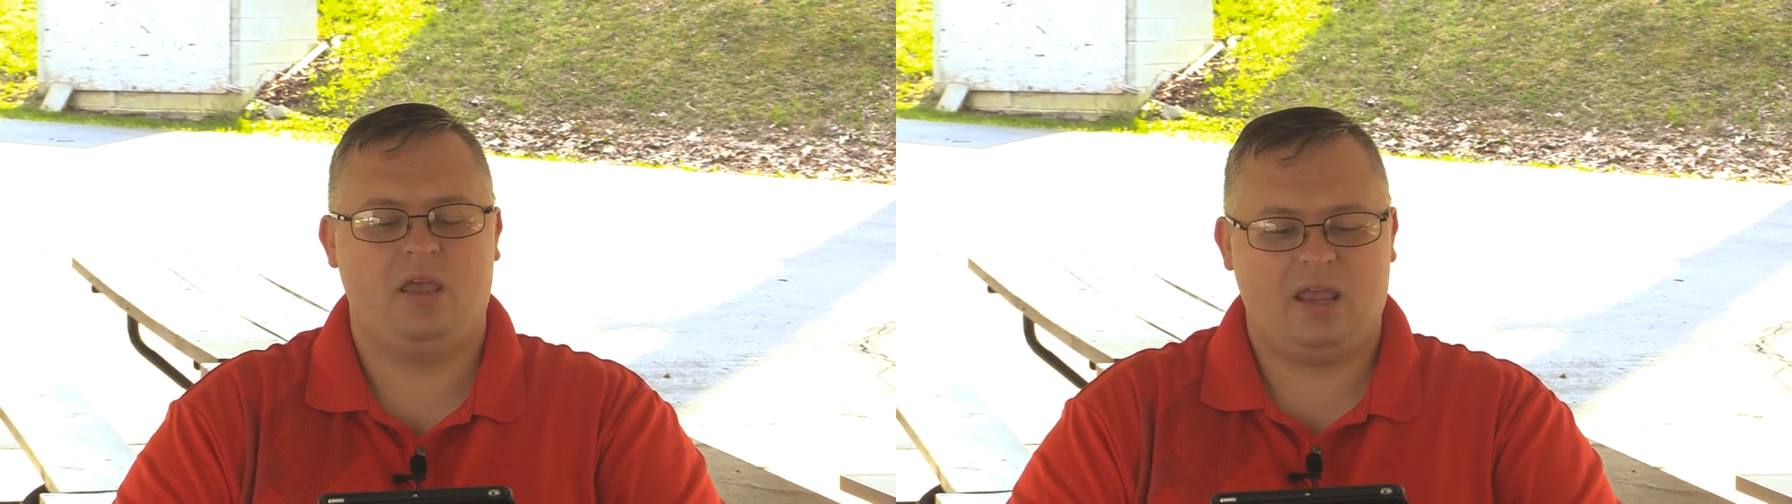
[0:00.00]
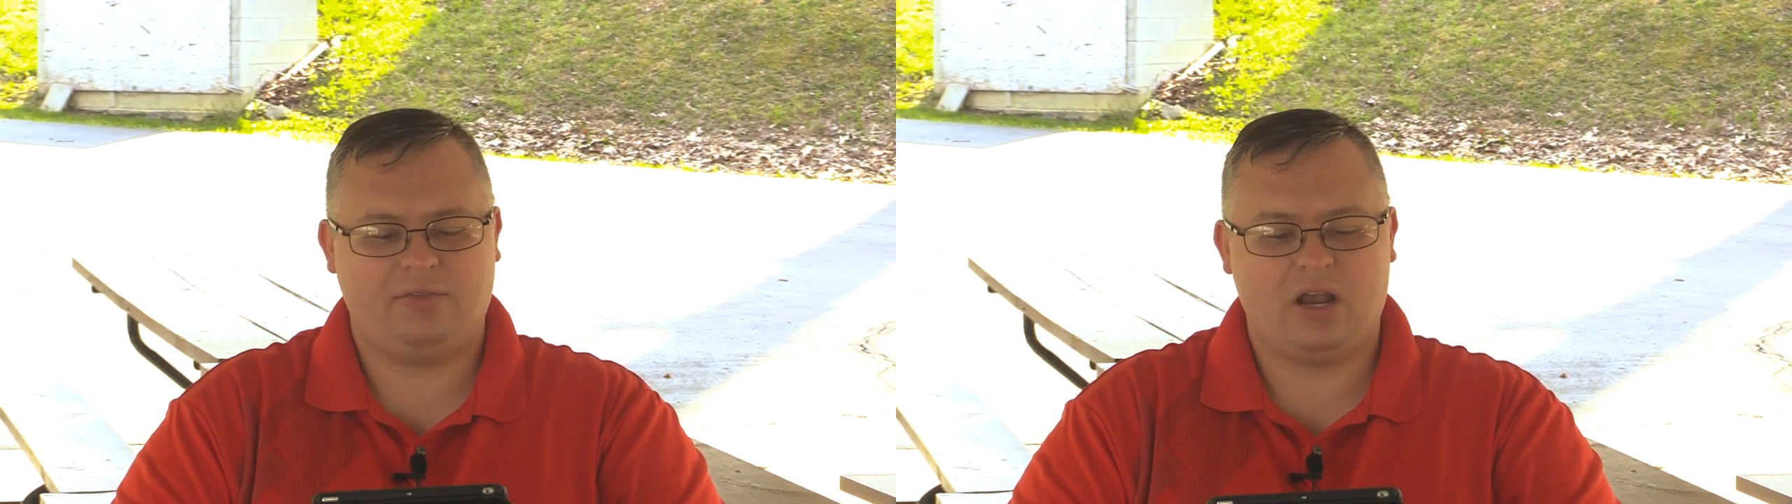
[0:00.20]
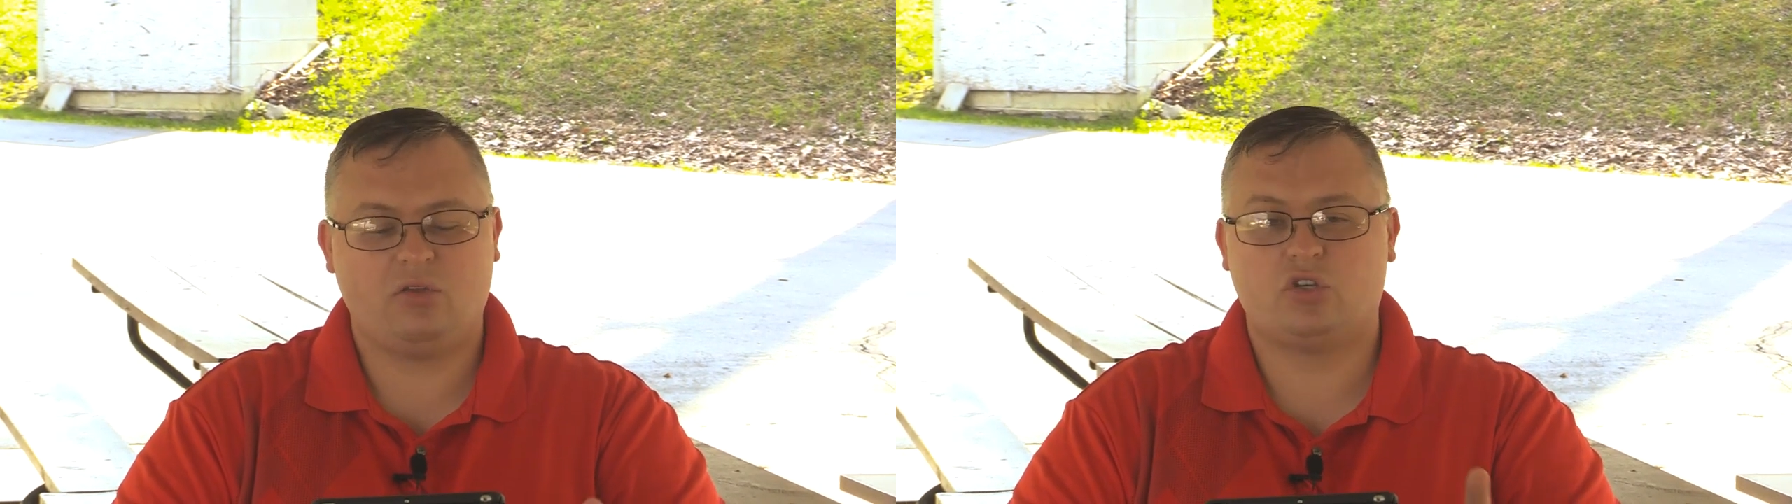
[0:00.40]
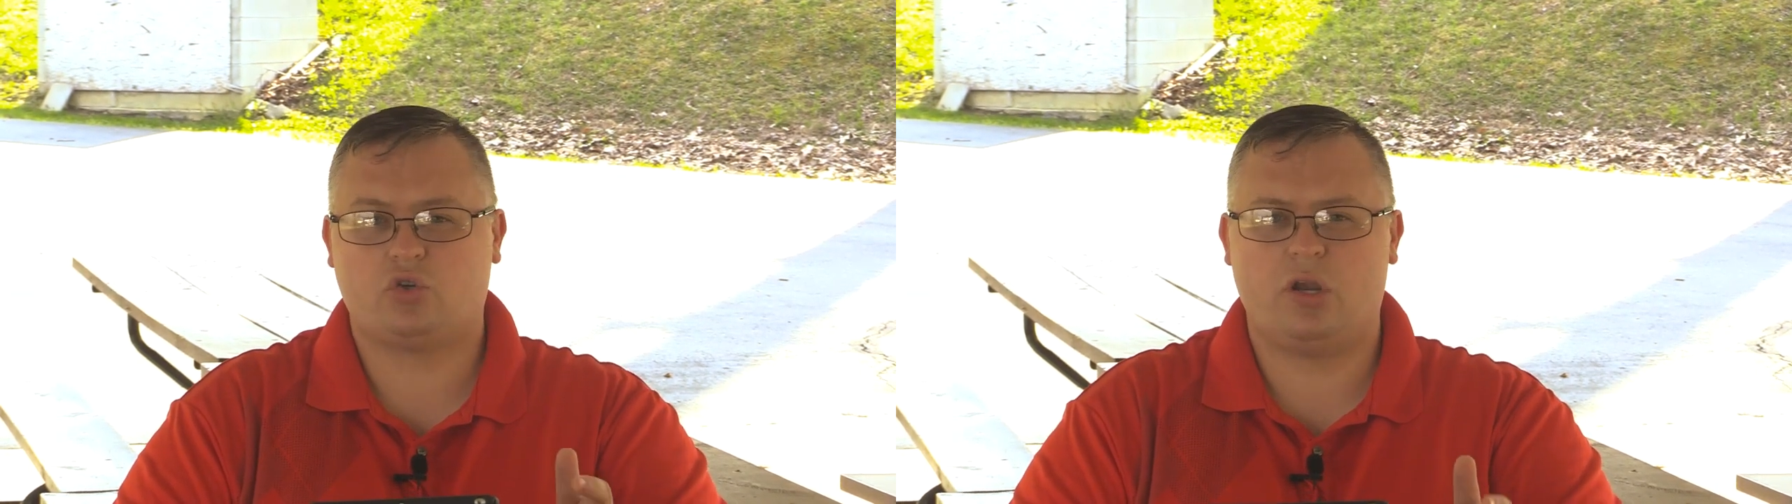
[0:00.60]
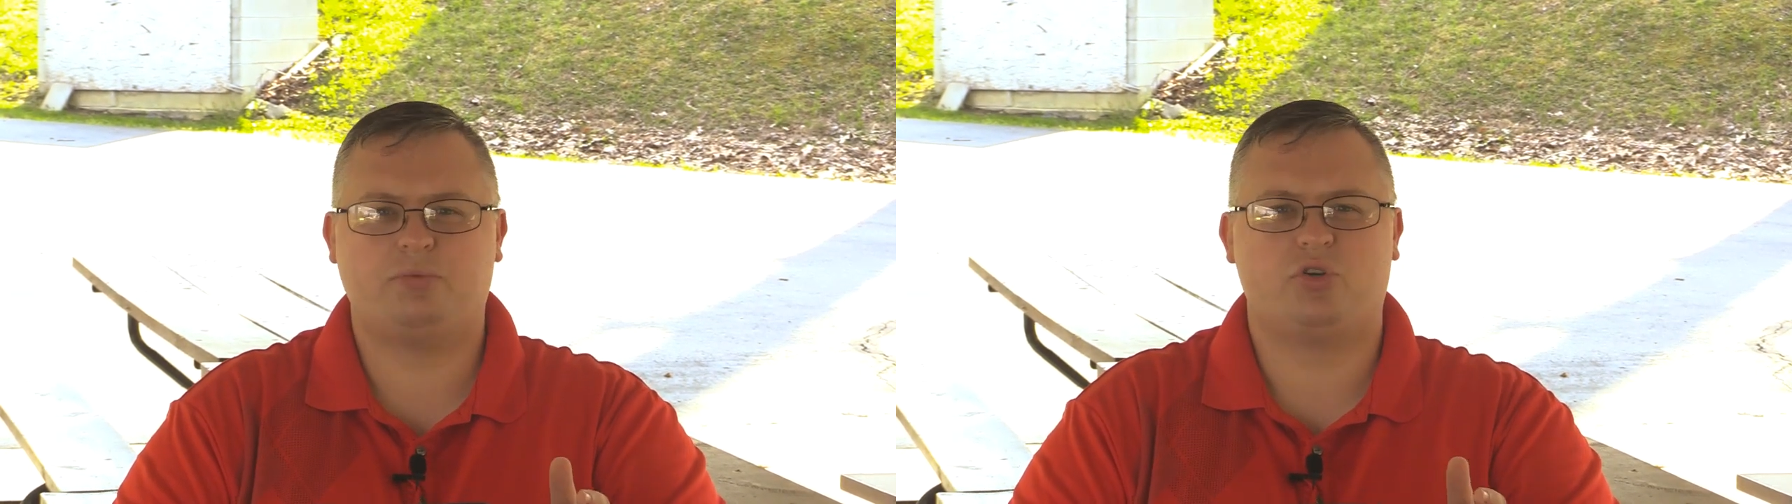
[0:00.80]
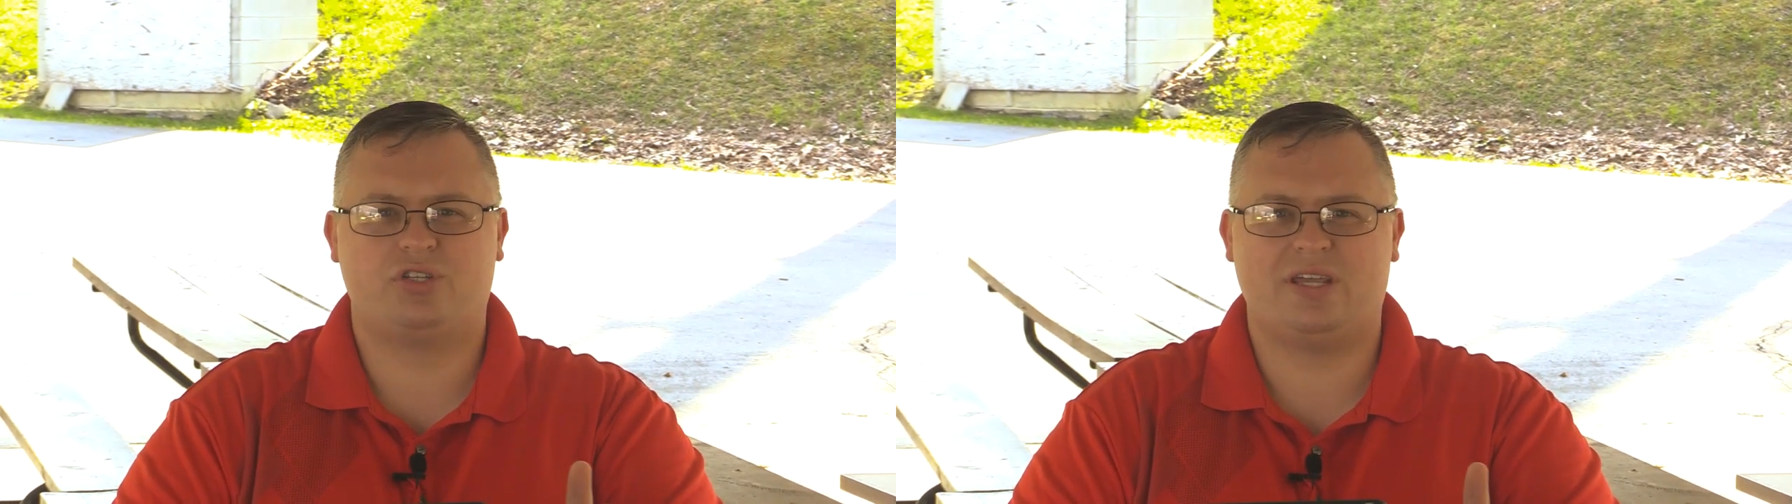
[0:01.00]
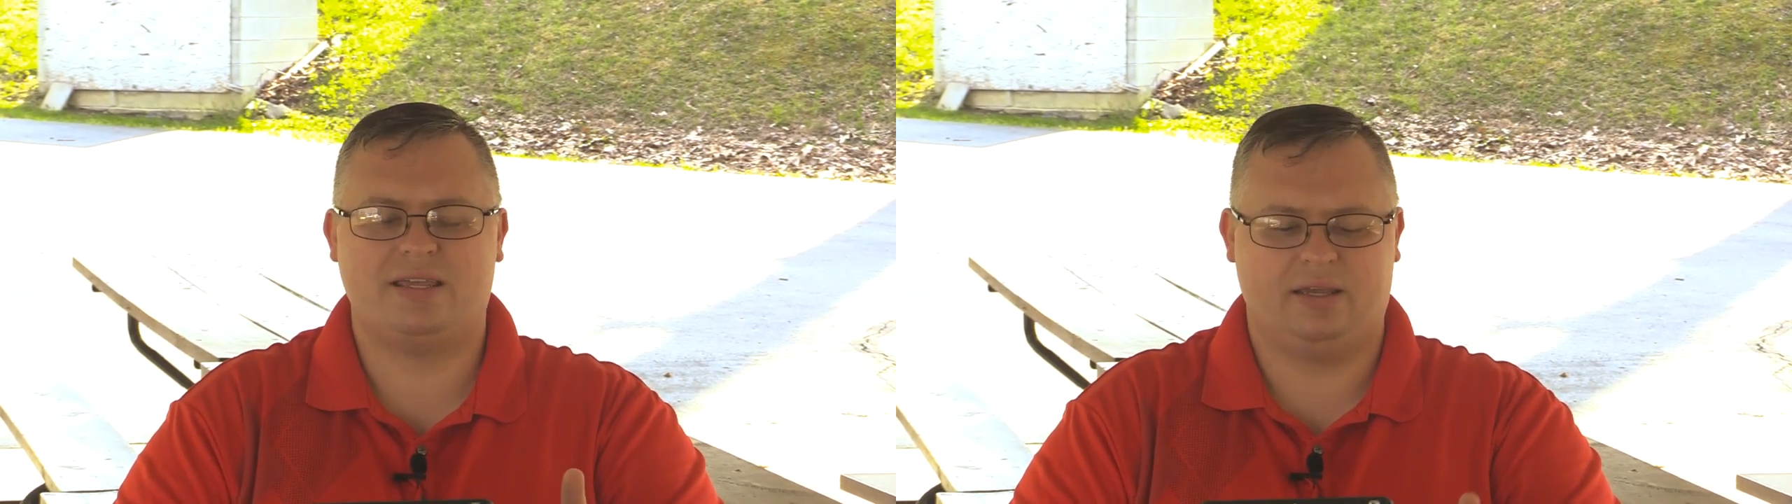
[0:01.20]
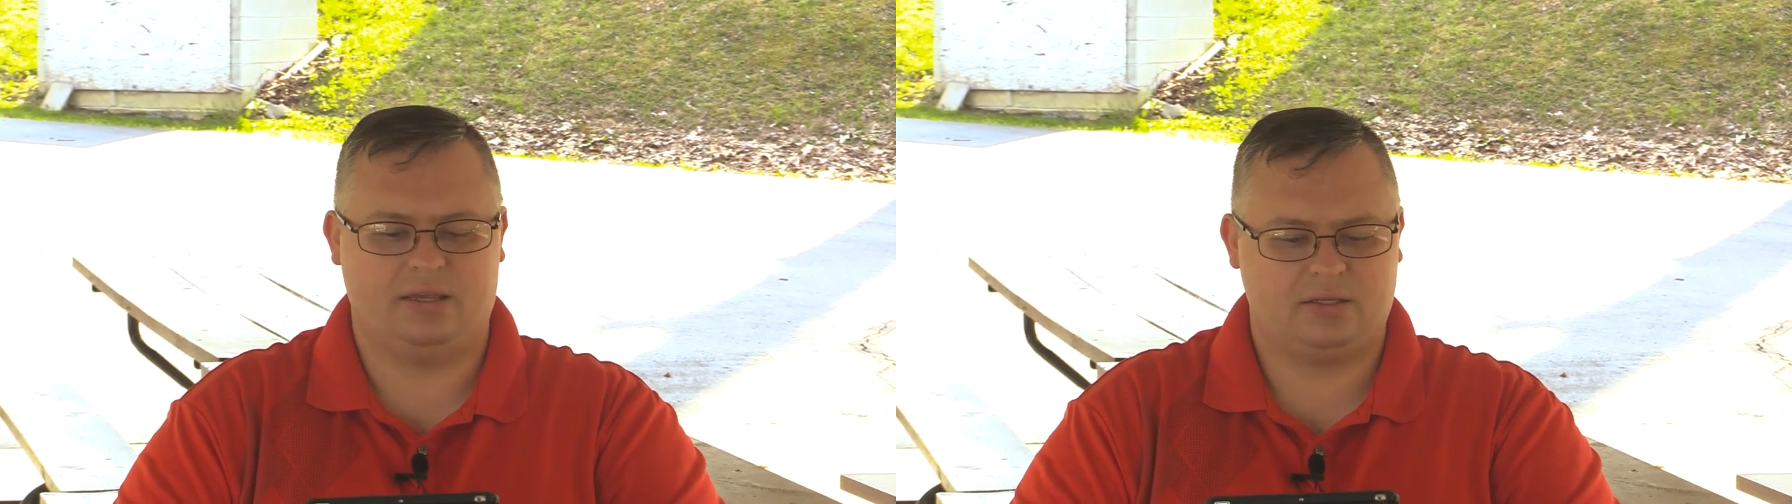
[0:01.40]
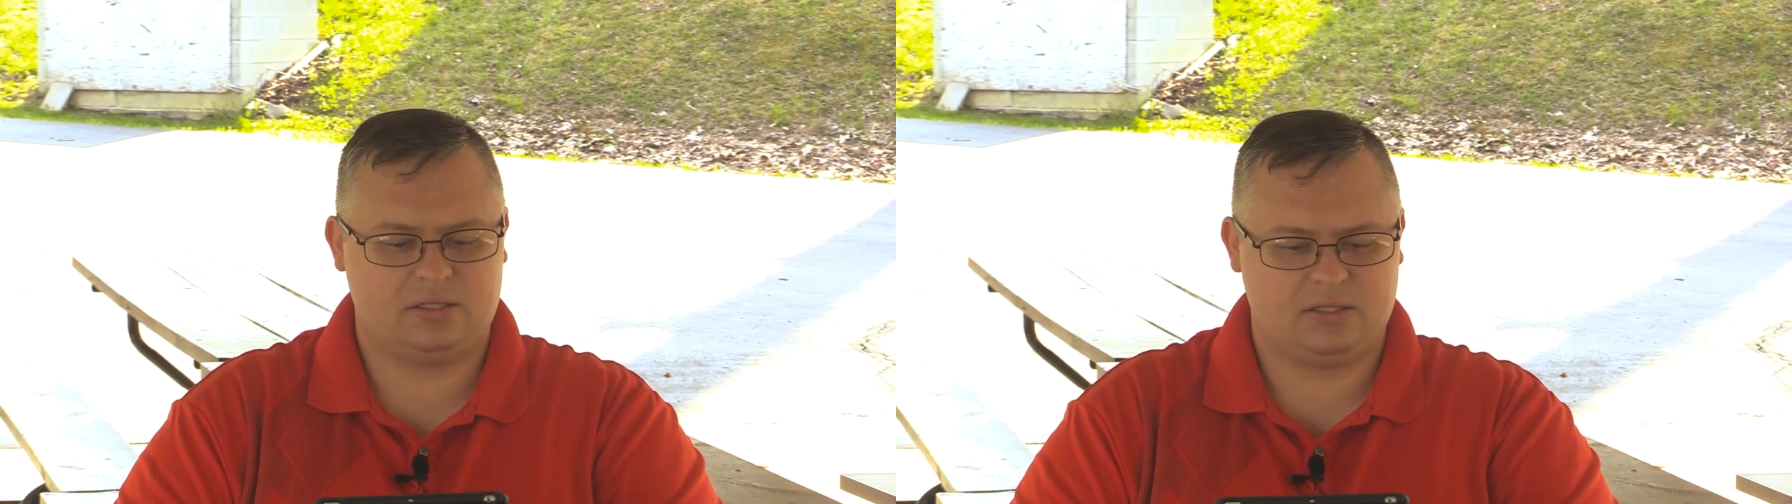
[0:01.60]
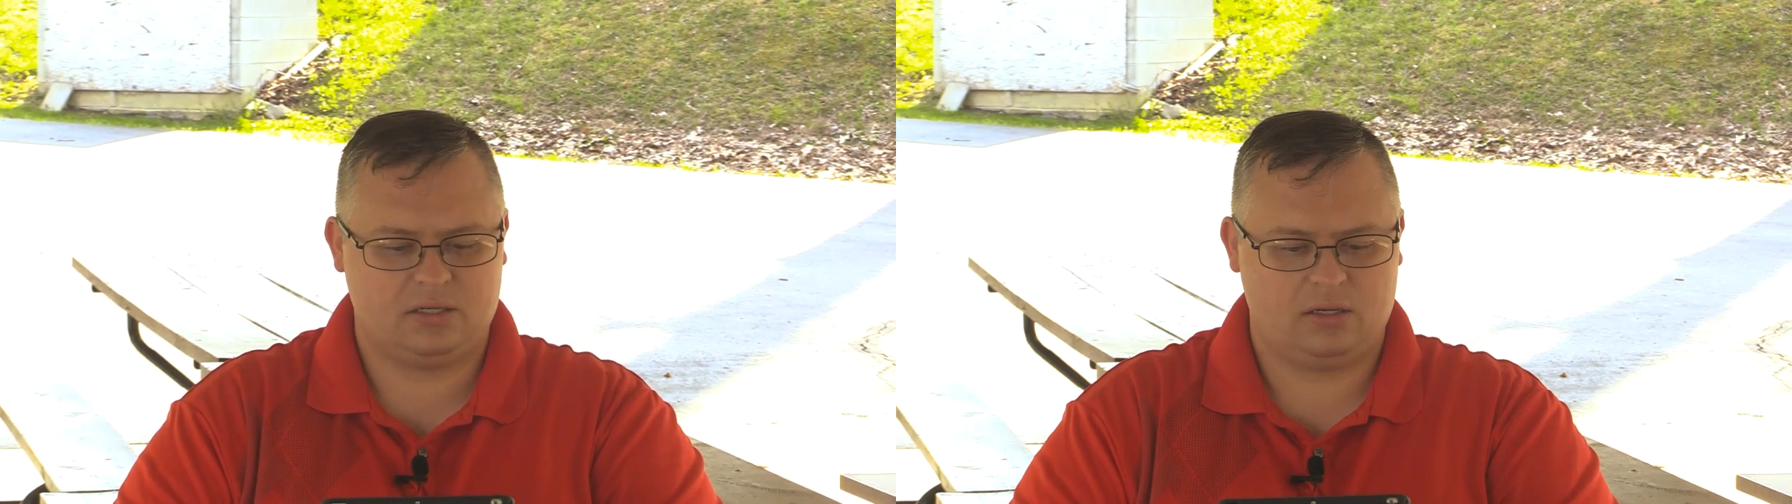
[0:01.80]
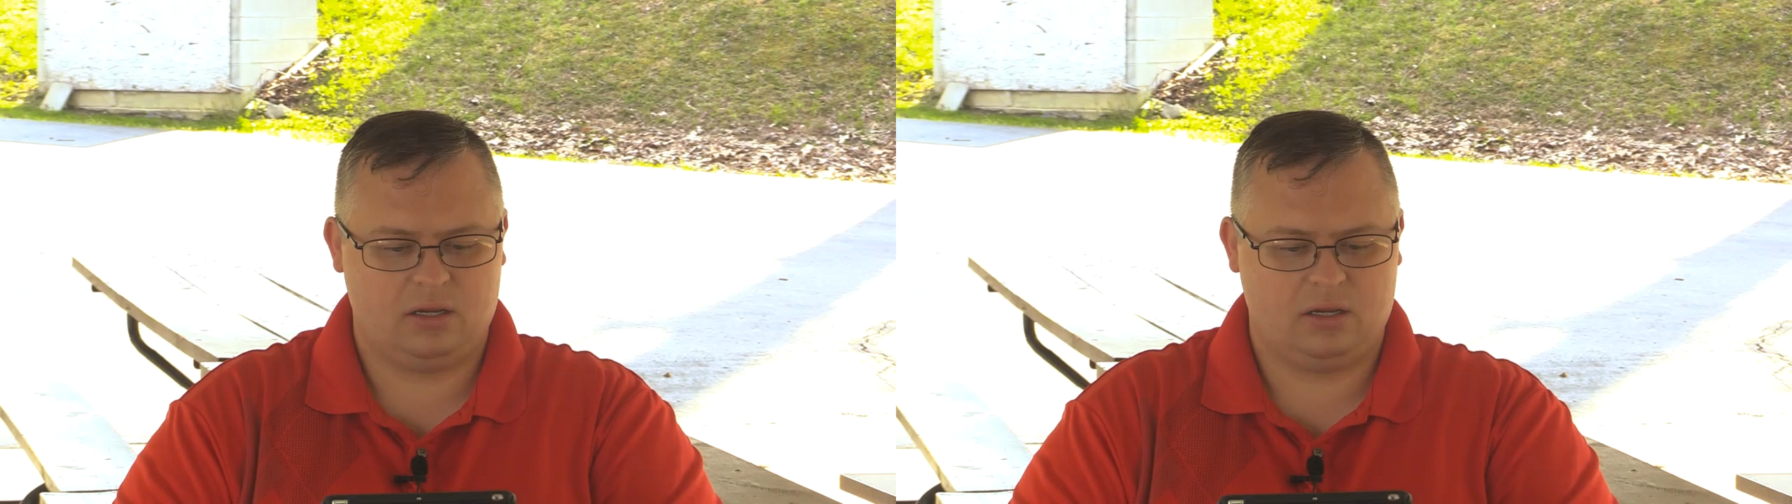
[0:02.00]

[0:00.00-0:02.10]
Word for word: And there the scriptures say this